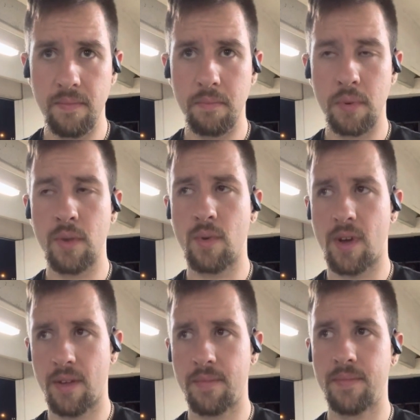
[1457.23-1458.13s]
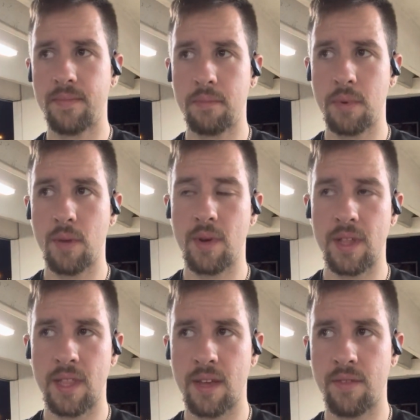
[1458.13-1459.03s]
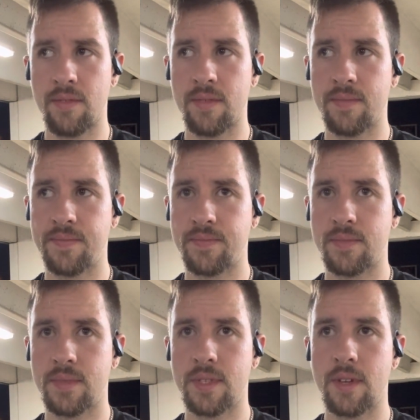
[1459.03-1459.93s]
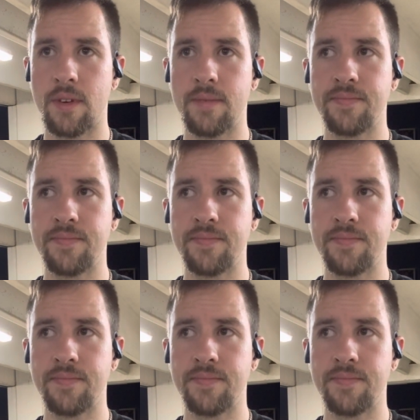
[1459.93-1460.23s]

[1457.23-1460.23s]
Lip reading: pretty well in life. So